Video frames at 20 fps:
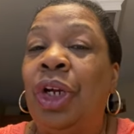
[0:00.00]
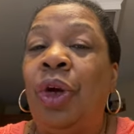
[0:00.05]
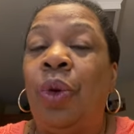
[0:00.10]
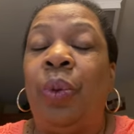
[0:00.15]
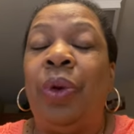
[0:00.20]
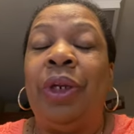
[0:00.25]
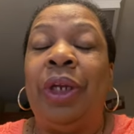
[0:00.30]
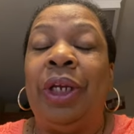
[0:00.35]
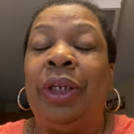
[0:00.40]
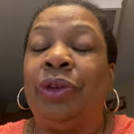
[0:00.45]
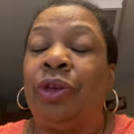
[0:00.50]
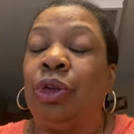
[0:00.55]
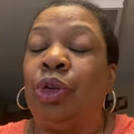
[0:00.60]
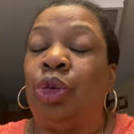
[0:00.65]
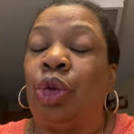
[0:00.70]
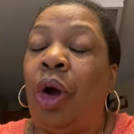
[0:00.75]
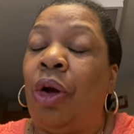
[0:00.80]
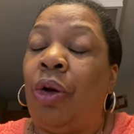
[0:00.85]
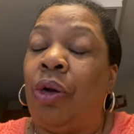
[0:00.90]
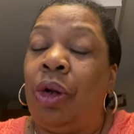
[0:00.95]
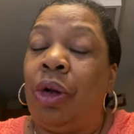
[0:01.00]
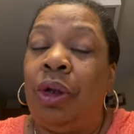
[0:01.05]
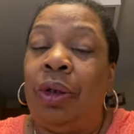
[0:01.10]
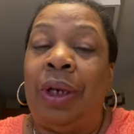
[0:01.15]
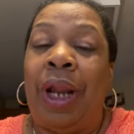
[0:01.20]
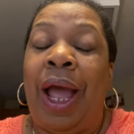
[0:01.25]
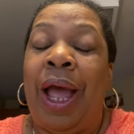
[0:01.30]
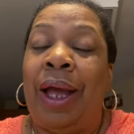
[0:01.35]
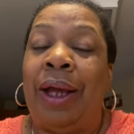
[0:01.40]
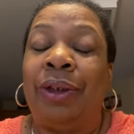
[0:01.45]
We need to draw
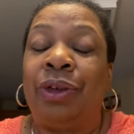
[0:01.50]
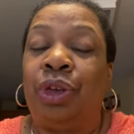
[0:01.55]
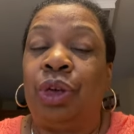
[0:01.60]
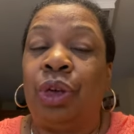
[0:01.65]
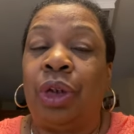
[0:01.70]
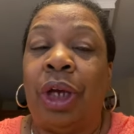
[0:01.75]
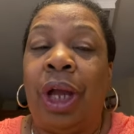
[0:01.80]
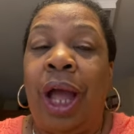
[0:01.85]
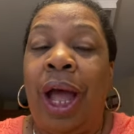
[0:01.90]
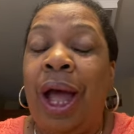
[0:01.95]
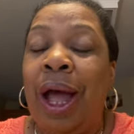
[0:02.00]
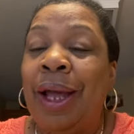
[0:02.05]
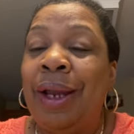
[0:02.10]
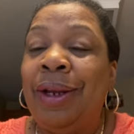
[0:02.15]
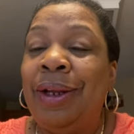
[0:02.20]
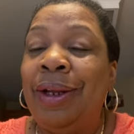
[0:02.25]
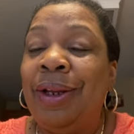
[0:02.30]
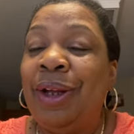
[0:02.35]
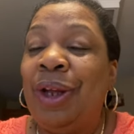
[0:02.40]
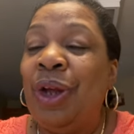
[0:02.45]
nigh unto God.